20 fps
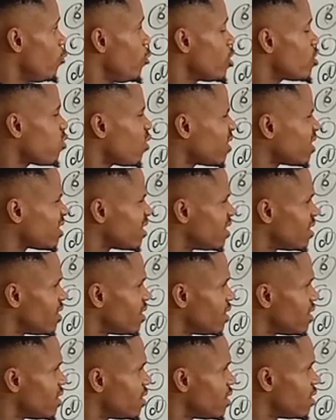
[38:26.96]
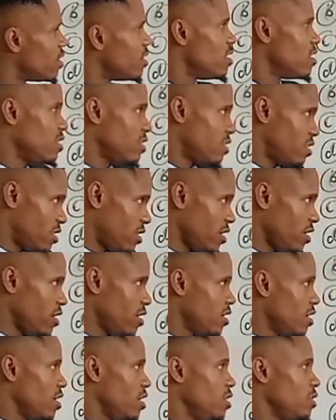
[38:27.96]
Which one?
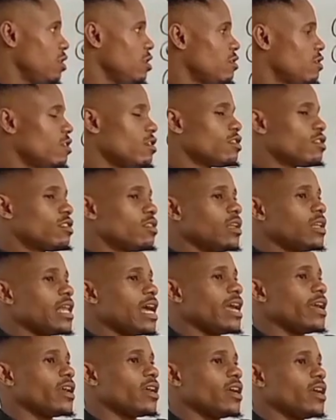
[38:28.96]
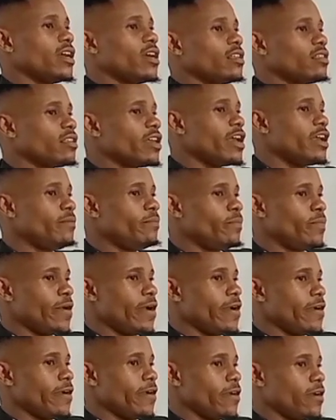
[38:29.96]
See, this is like saying
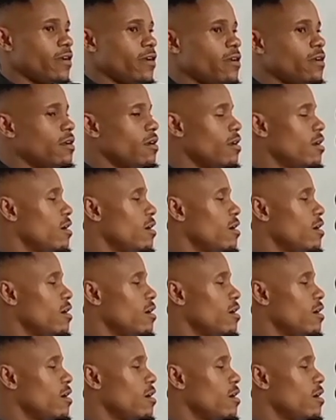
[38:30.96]
bear.